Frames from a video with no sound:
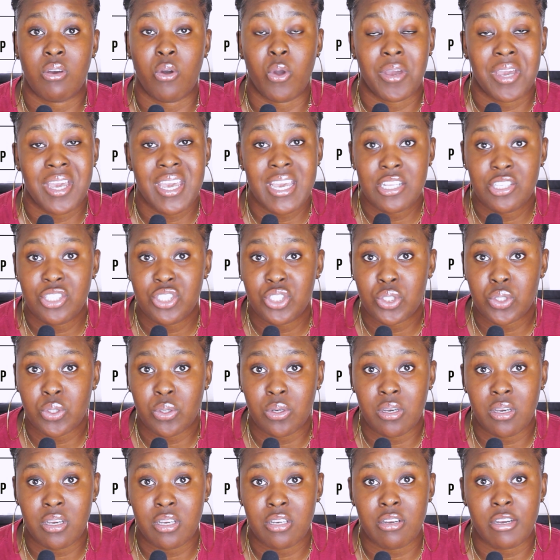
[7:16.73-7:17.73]
or
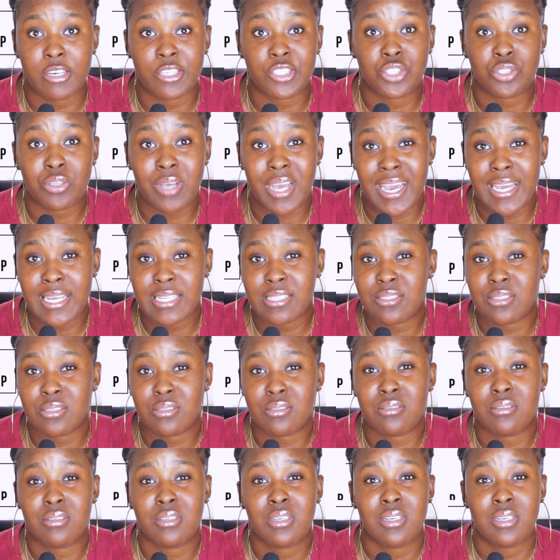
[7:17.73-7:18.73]
ensure or try
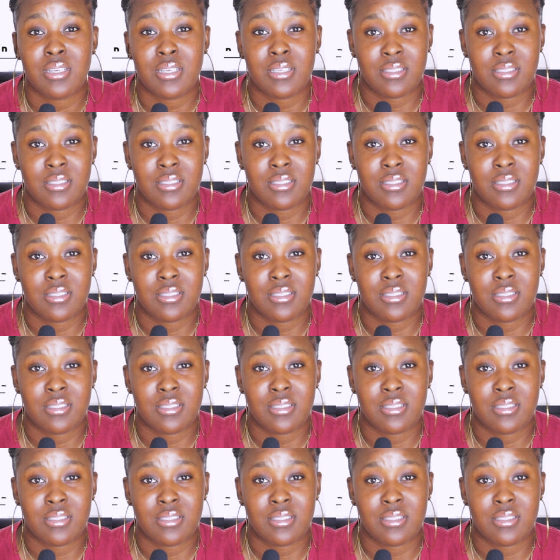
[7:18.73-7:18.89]
to